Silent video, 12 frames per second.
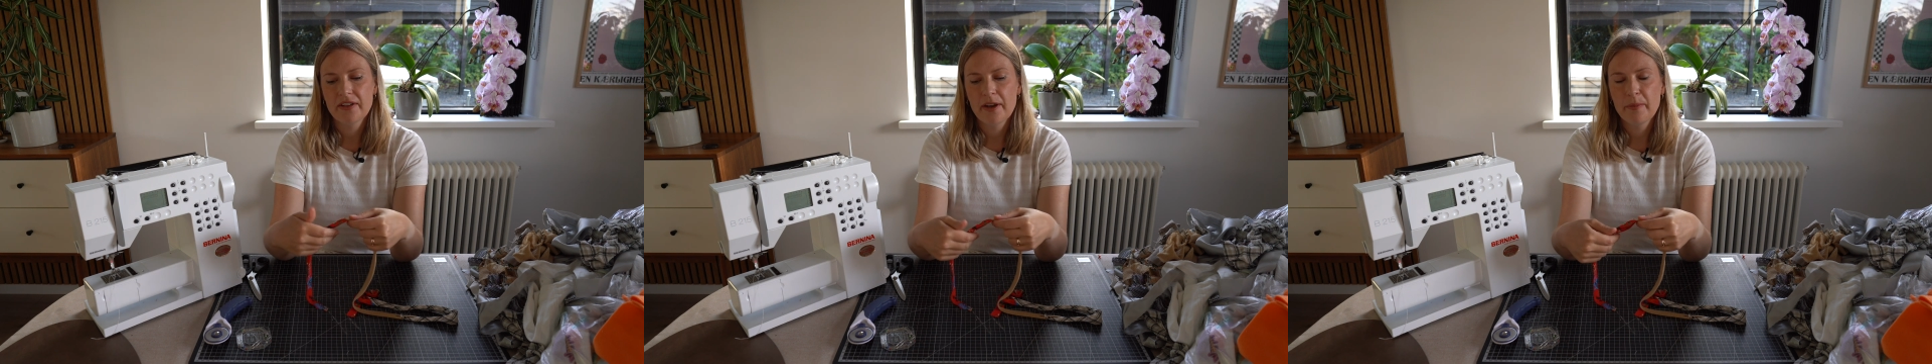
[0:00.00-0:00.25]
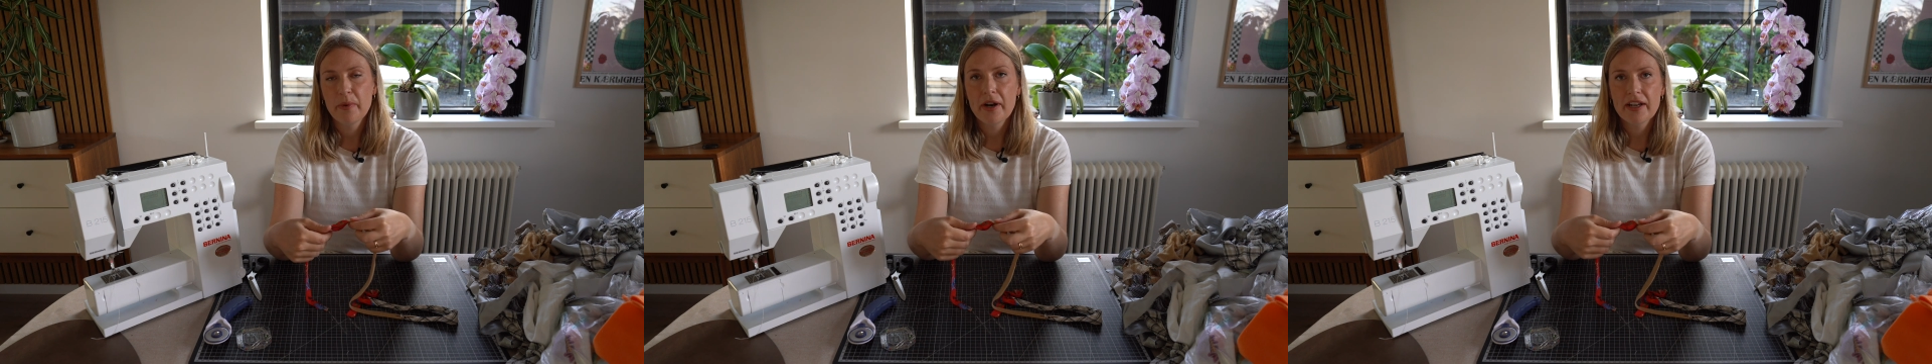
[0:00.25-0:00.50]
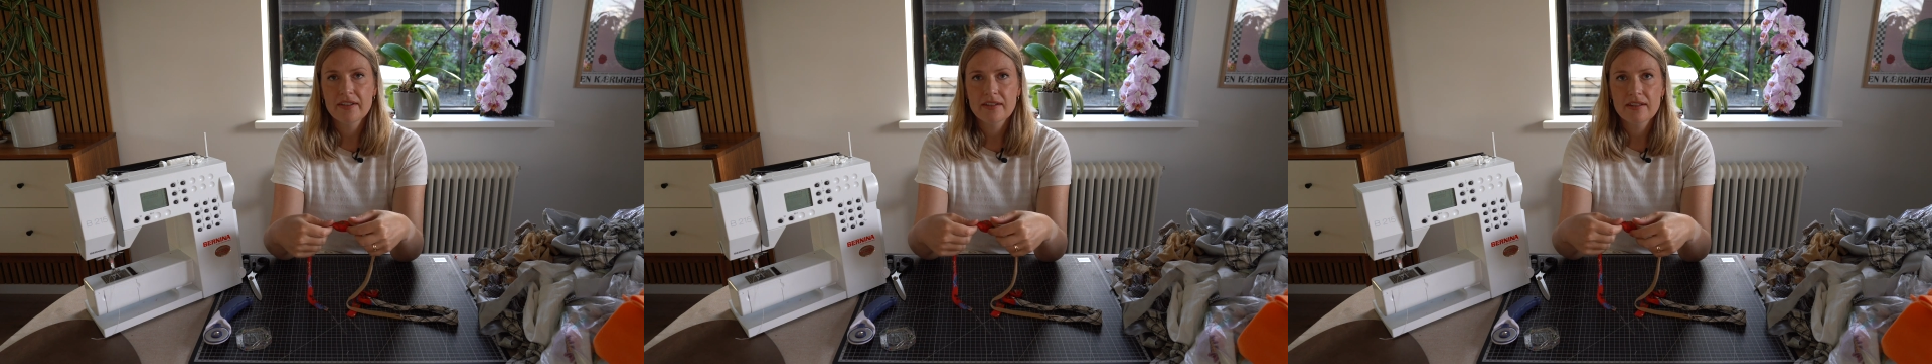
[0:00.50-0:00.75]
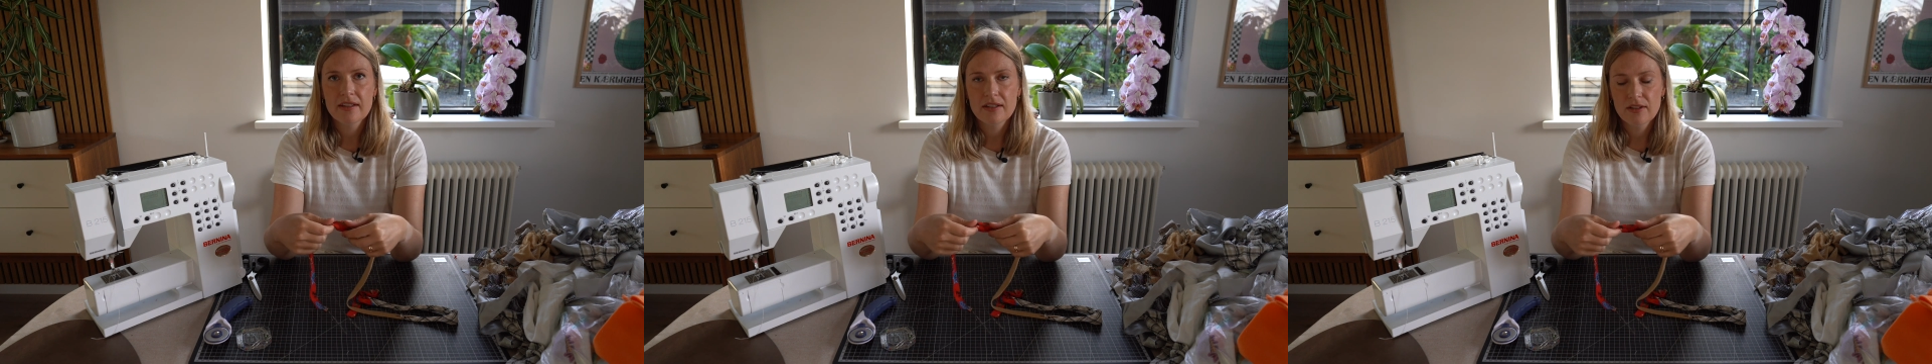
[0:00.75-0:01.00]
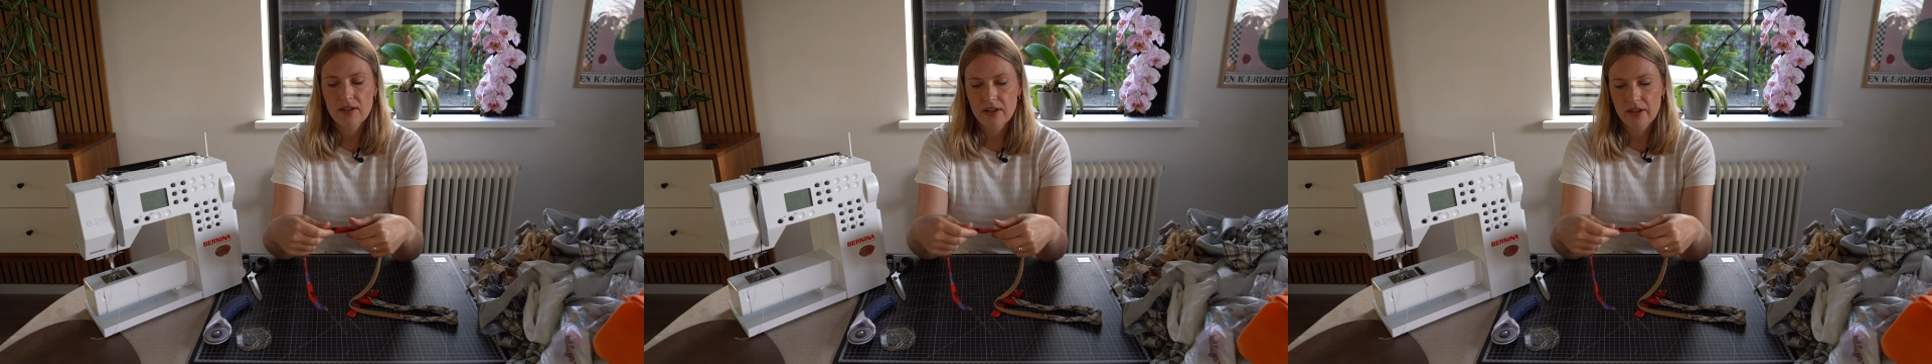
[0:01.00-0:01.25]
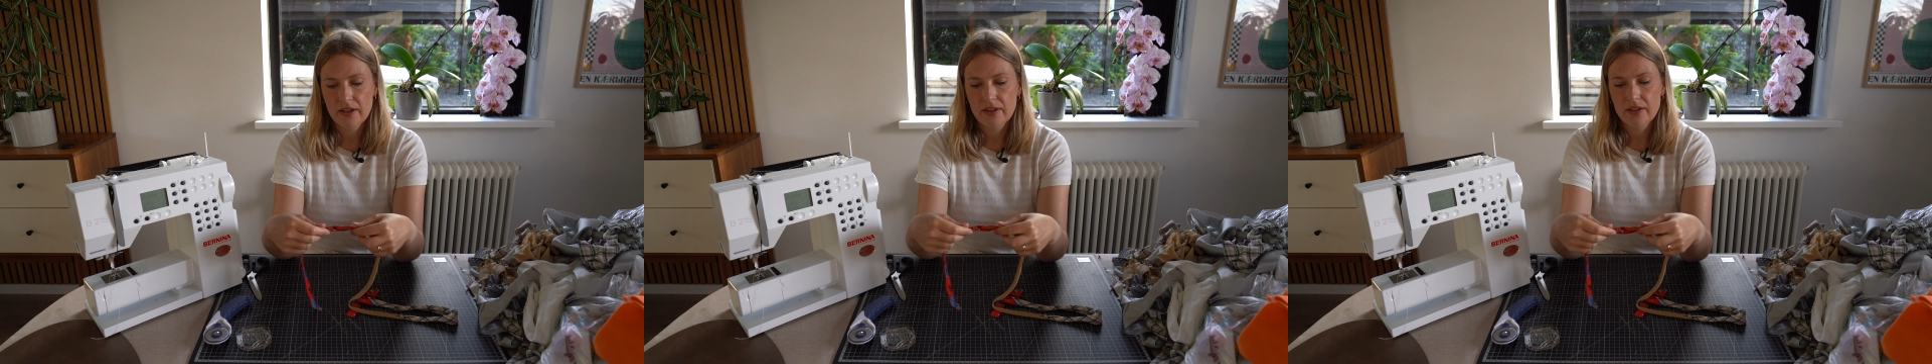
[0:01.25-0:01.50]
I pressed
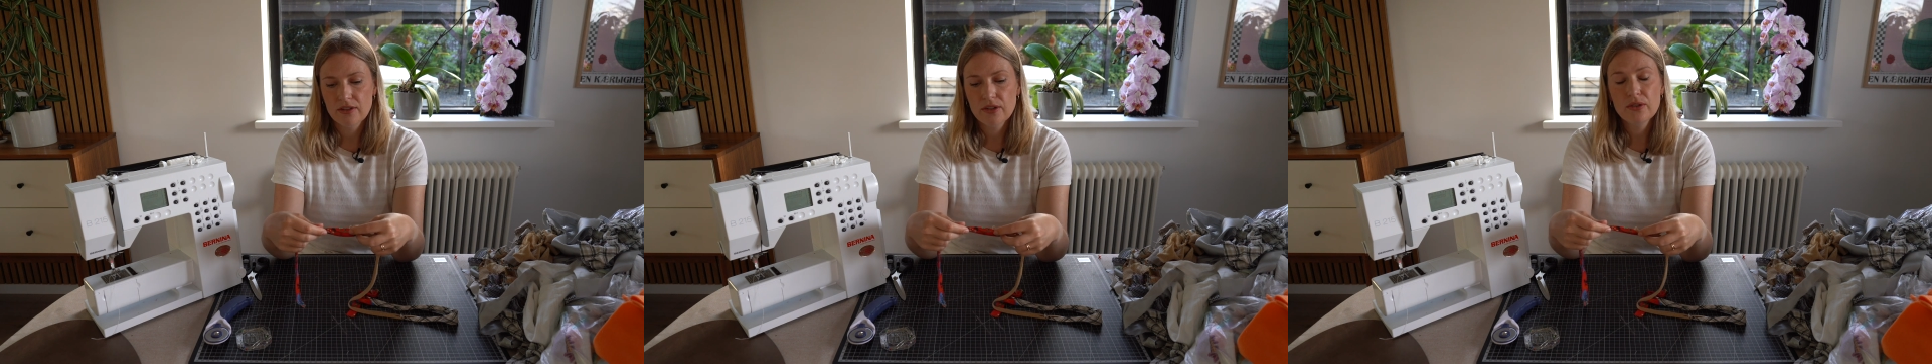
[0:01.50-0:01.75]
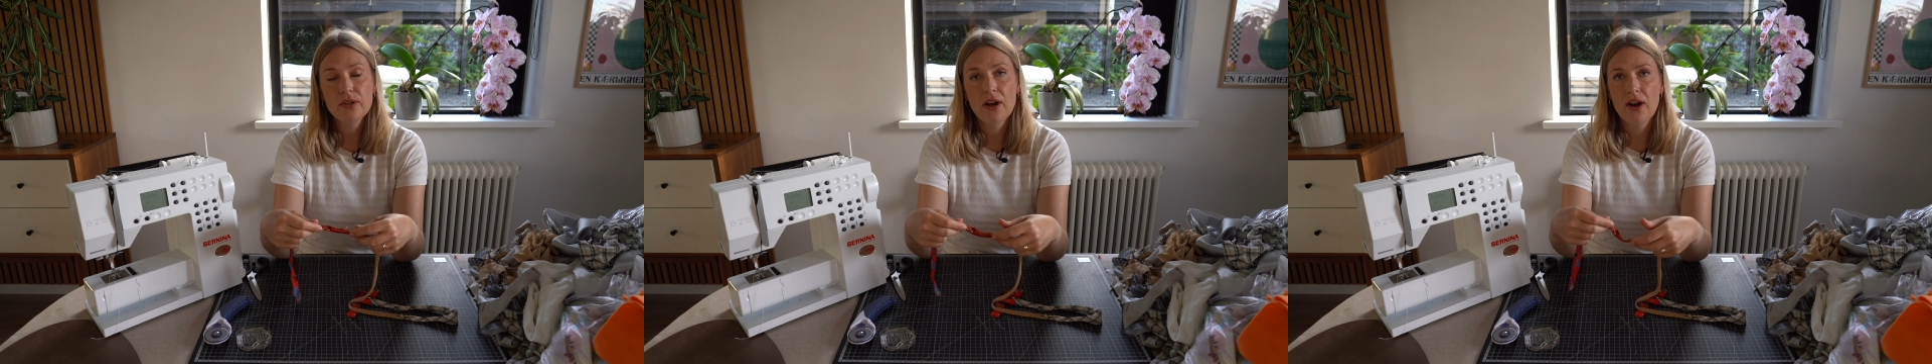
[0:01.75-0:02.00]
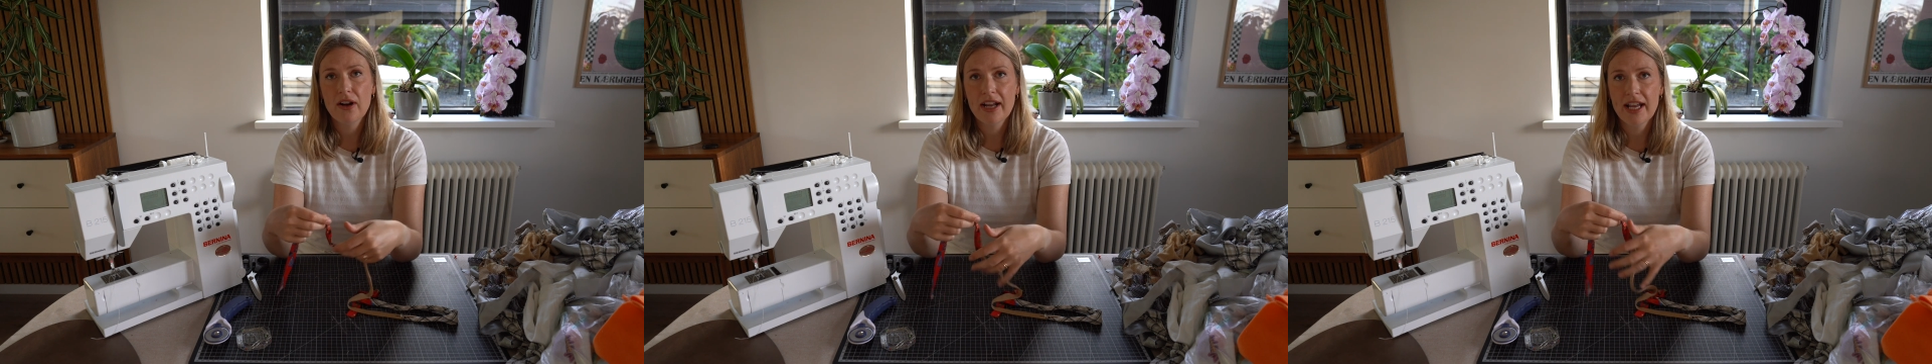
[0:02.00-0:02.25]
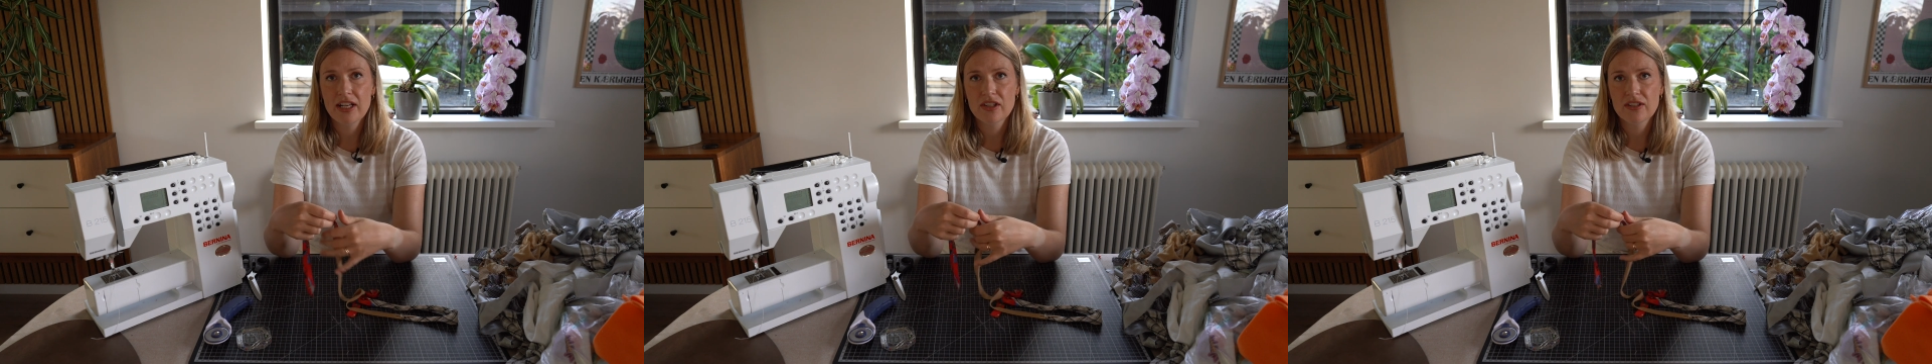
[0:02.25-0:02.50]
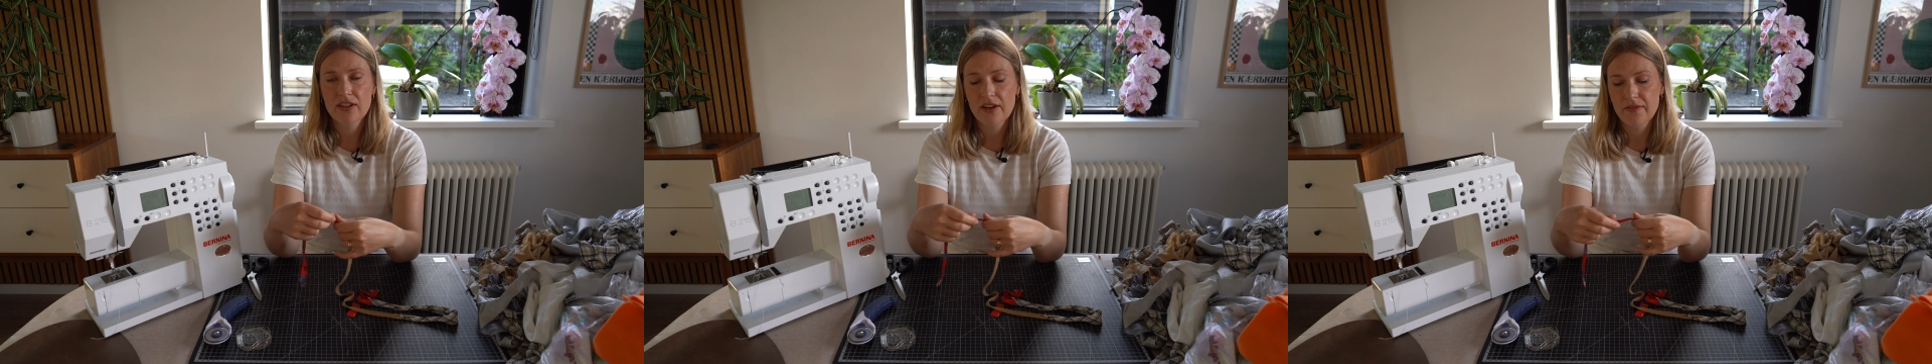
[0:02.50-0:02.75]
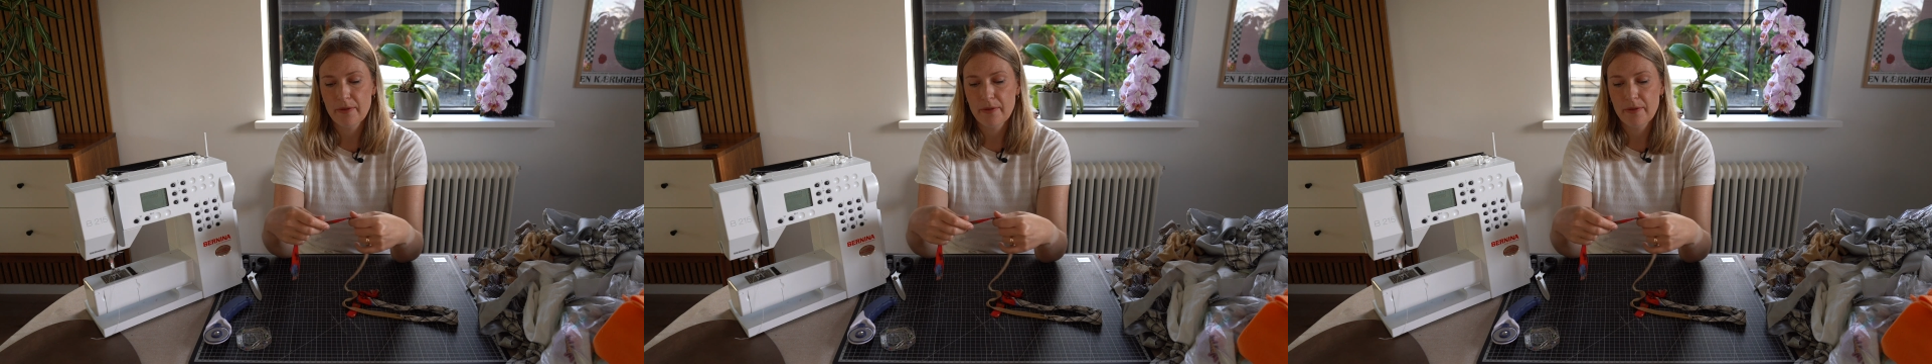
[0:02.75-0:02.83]
the two long edges of